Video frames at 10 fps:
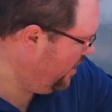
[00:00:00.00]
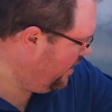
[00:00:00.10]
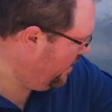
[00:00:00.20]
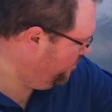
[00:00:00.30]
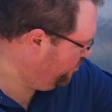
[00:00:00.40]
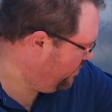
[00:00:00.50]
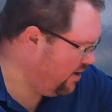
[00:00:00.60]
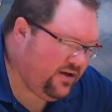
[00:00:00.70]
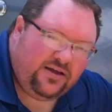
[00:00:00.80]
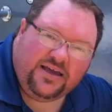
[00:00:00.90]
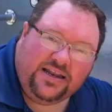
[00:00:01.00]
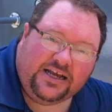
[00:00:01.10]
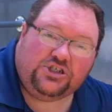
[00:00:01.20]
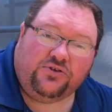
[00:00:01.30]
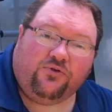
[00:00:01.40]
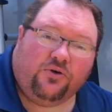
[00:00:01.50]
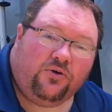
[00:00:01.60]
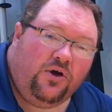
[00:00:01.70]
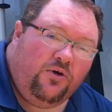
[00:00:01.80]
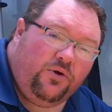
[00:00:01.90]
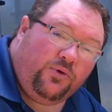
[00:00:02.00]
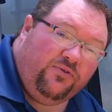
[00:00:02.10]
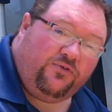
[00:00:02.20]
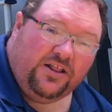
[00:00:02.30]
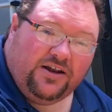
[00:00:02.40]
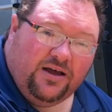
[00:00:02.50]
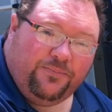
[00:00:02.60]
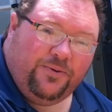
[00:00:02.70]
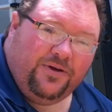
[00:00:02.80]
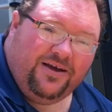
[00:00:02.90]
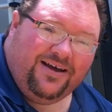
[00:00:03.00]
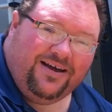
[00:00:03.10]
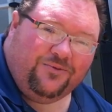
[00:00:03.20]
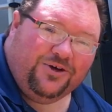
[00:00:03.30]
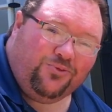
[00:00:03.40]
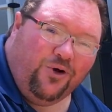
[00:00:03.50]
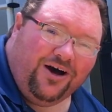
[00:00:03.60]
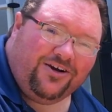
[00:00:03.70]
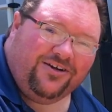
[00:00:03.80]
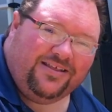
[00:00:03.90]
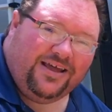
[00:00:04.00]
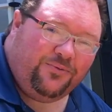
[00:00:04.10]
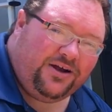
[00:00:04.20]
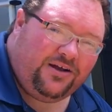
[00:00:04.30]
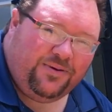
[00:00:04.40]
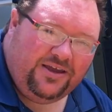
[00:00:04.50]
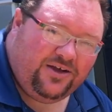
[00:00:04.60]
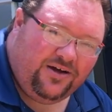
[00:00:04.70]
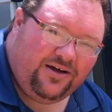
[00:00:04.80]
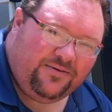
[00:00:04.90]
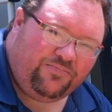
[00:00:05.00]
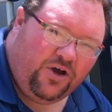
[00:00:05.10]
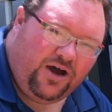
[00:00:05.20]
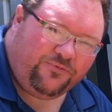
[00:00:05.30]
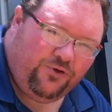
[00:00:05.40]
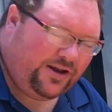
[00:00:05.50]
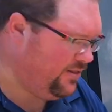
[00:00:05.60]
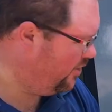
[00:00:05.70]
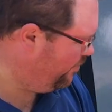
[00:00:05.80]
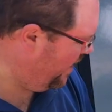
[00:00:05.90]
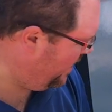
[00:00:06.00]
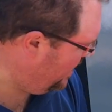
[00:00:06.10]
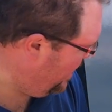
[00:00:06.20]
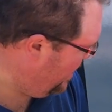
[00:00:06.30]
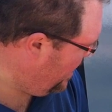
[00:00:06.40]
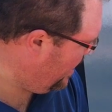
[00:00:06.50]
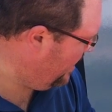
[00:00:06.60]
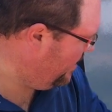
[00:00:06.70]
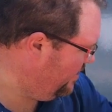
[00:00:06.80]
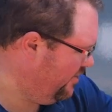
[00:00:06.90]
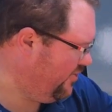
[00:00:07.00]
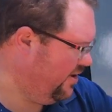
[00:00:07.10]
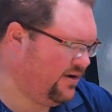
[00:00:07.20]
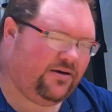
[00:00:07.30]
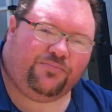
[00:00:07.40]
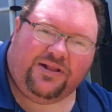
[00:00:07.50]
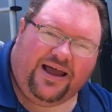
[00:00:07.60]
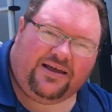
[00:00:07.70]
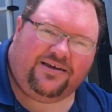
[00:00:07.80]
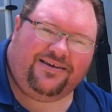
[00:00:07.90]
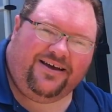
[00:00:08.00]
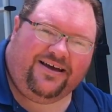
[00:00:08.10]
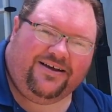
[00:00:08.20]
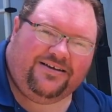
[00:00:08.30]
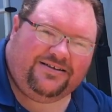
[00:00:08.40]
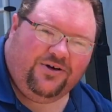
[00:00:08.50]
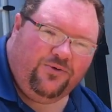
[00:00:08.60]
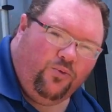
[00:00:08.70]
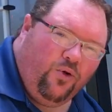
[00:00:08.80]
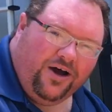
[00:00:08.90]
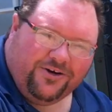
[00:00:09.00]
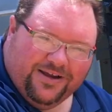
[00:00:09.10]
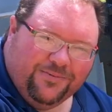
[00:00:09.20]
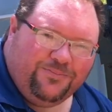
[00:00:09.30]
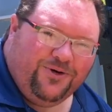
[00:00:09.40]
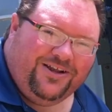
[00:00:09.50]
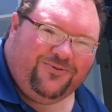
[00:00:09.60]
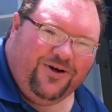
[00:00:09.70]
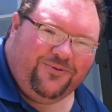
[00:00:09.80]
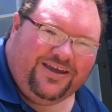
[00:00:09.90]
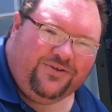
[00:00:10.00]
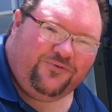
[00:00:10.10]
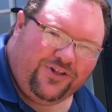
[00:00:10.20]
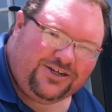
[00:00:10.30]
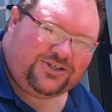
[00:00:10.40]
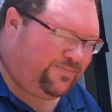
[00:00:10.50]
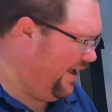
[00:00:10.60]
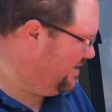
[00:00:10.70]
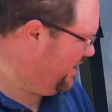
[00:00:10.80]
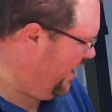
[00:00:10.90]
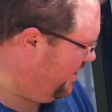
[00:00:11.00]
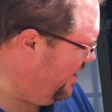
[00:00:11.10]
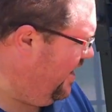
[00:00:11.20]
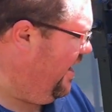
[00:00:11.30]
um, a connection for when we fill it up uh, with water and then we're going to be uh, off-grid a little bit. Uh, there's a, a black uh, a water input where we can flush the black tank